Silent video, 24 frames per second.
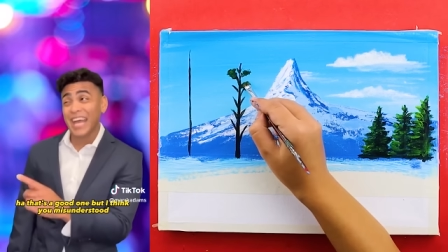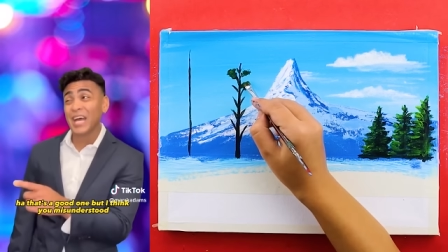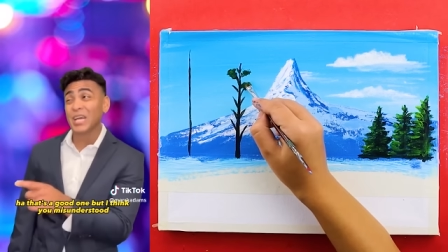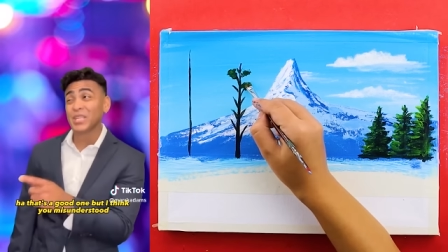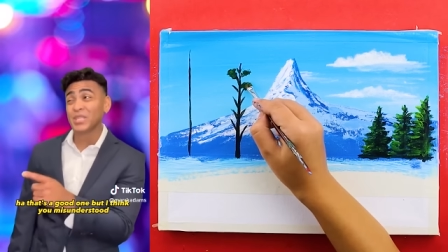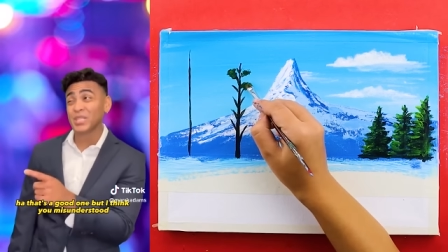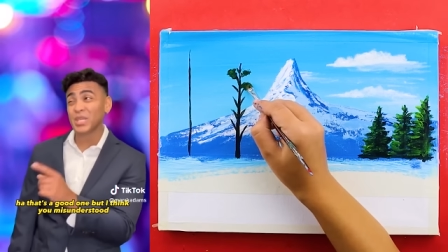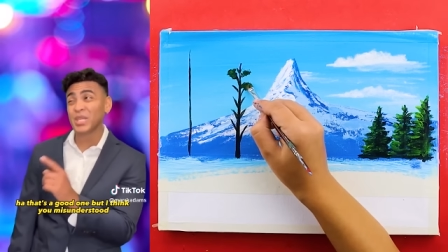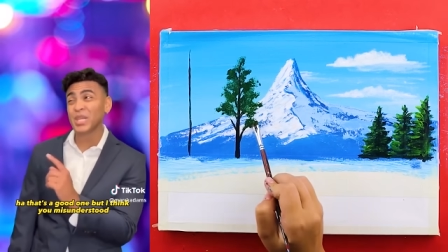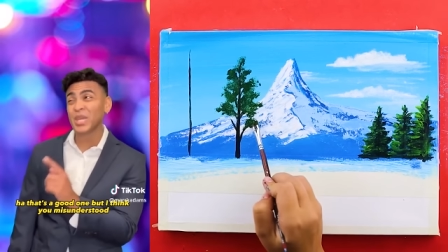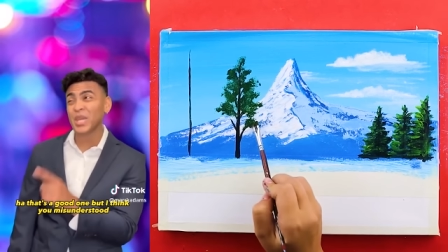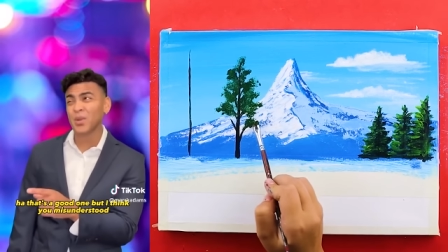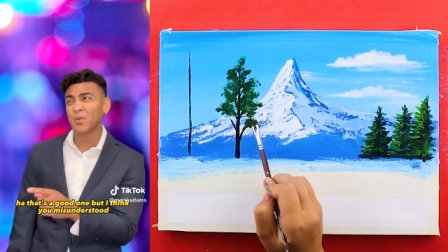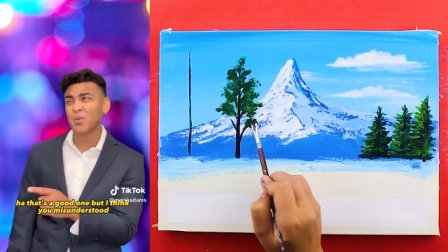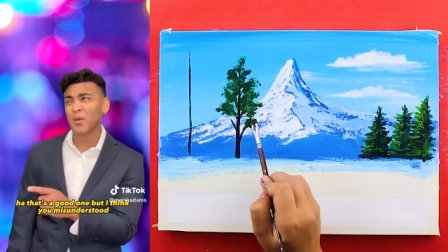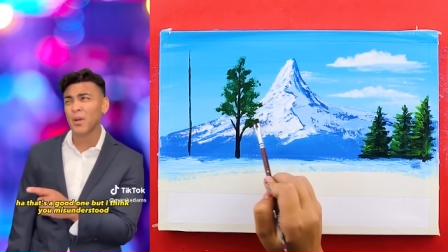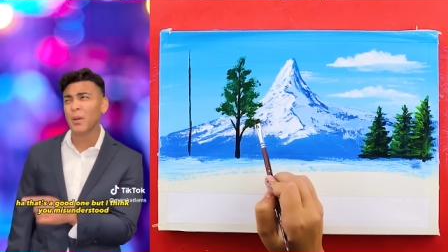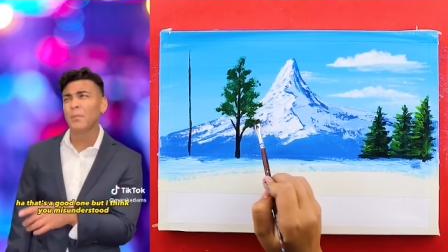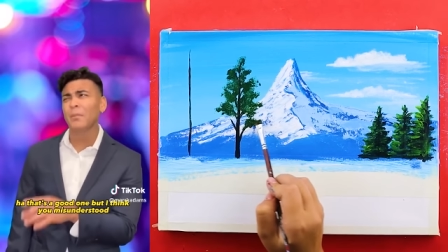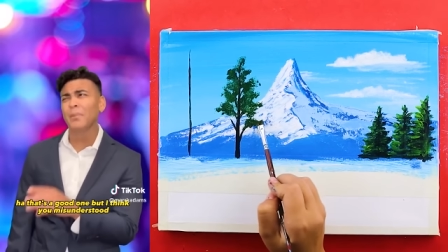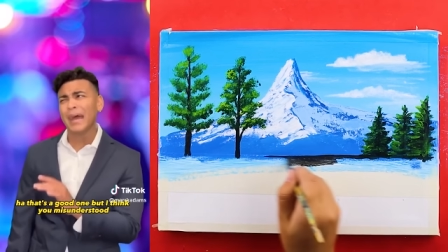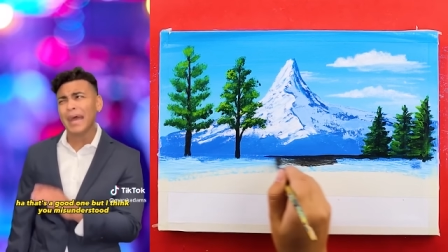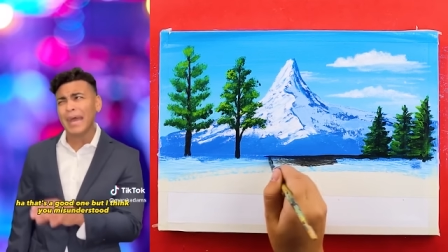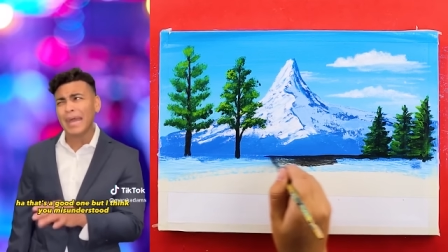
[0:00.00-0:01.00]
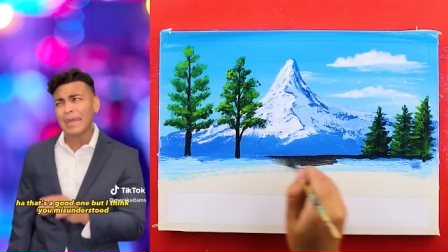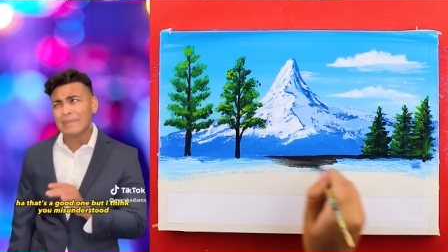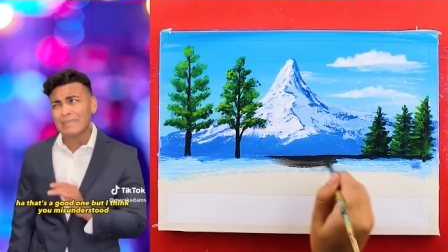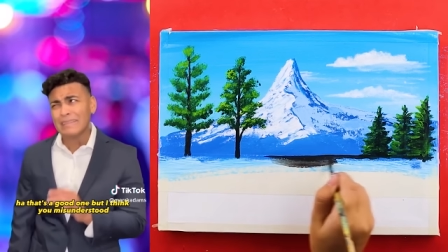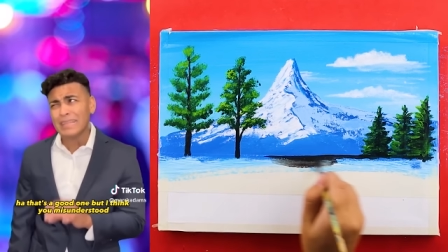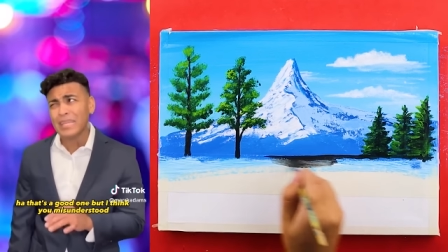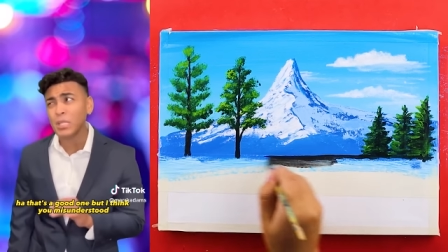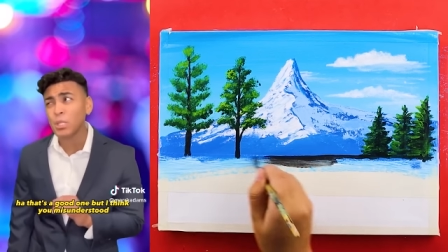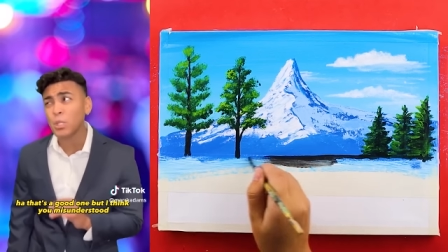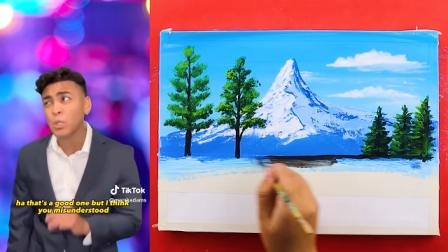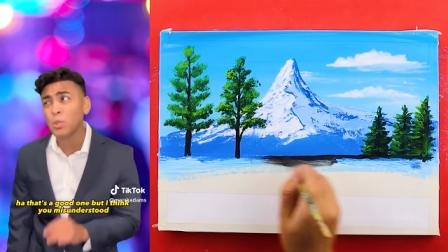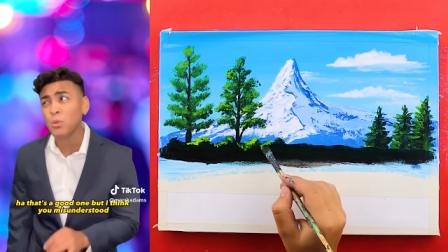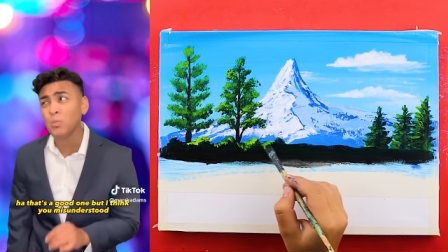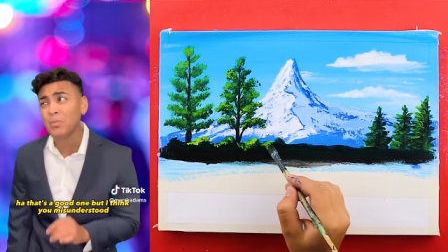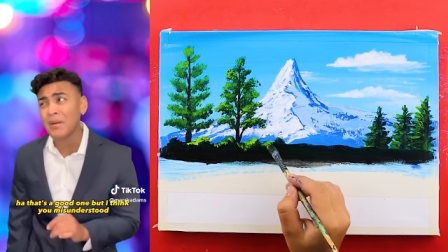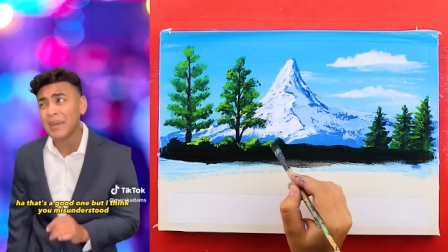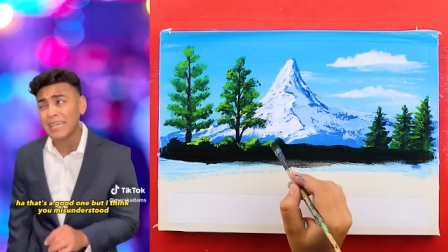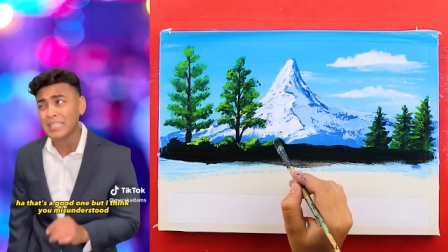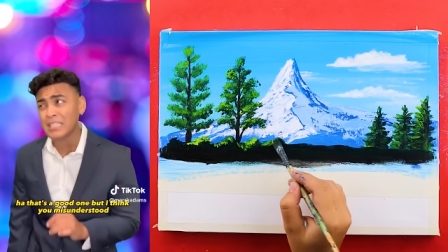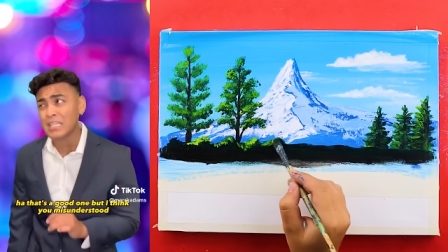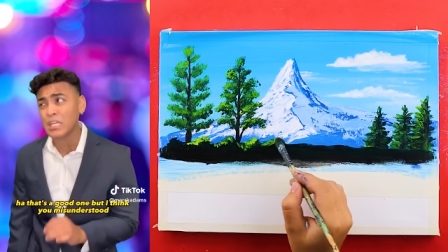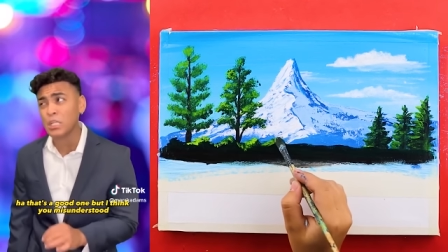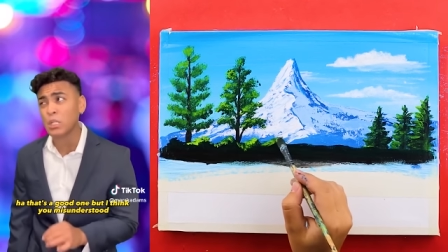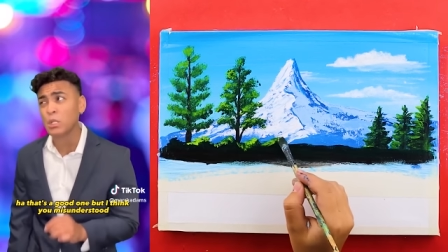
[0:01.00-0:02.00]
That's a good one, but I think you
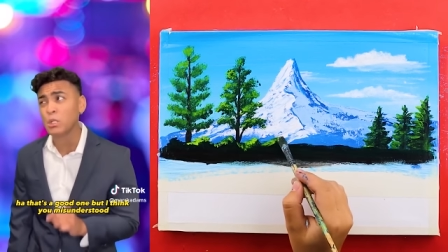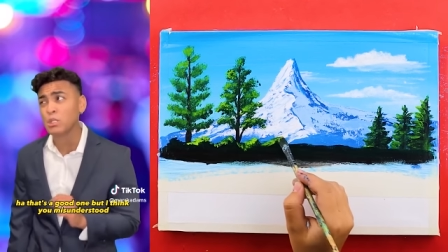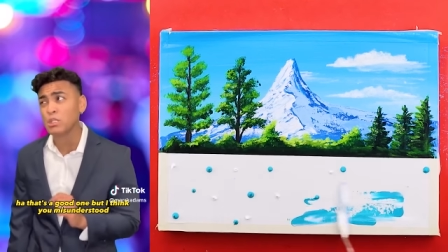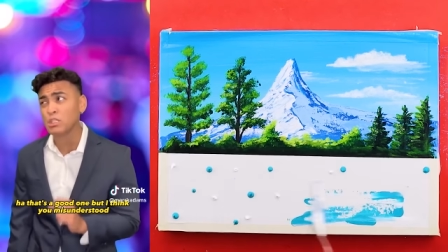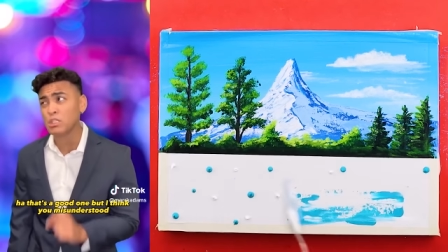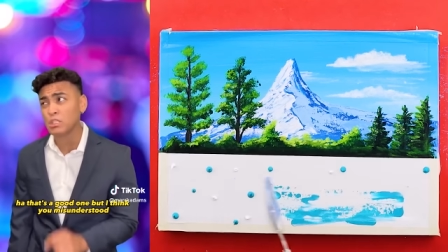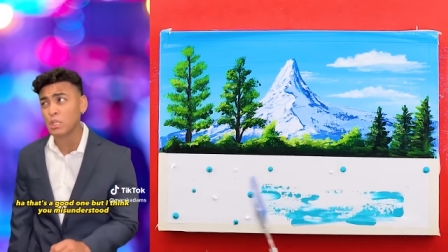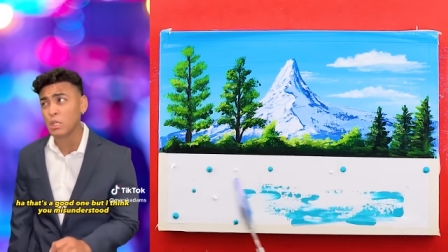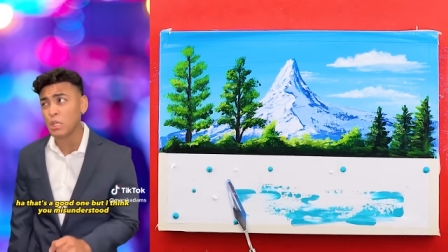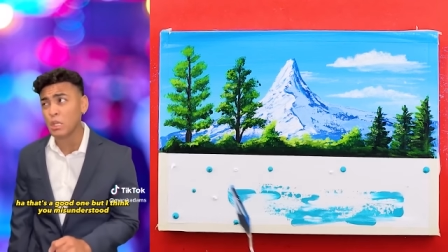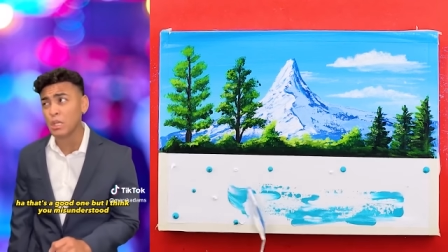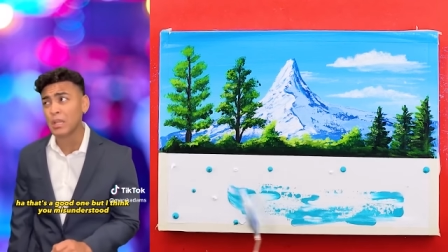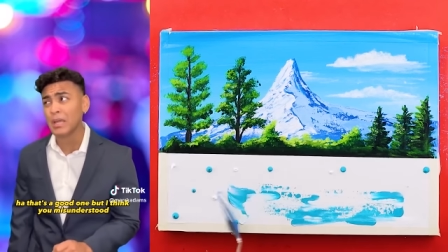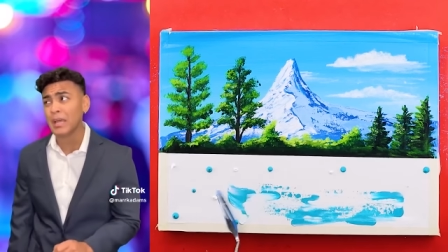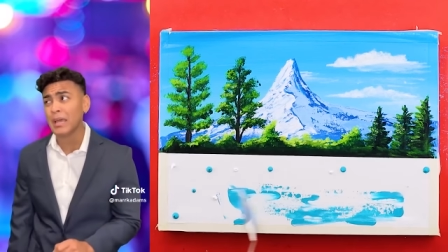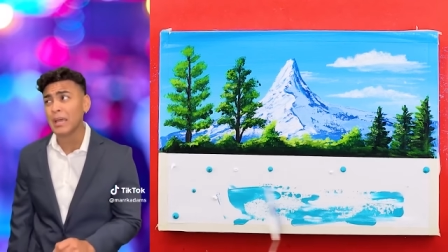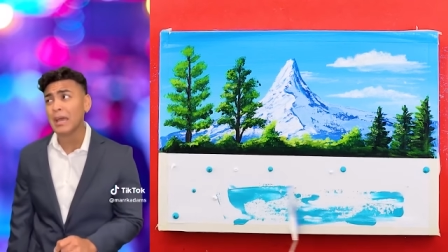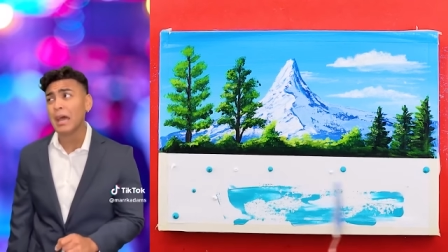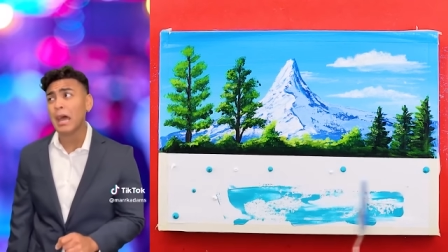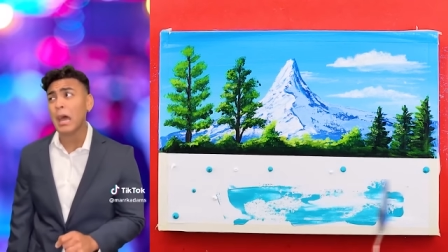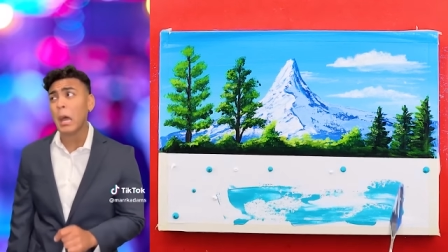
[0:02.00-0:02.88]
misunderstood.